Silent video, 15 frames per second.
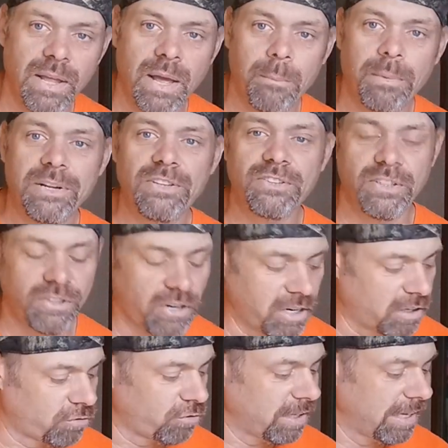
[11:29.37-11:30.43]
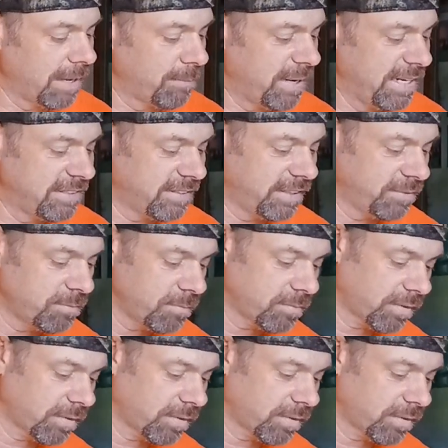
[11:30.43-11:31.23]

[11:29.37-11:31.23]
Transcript: But this guitar is really amazing.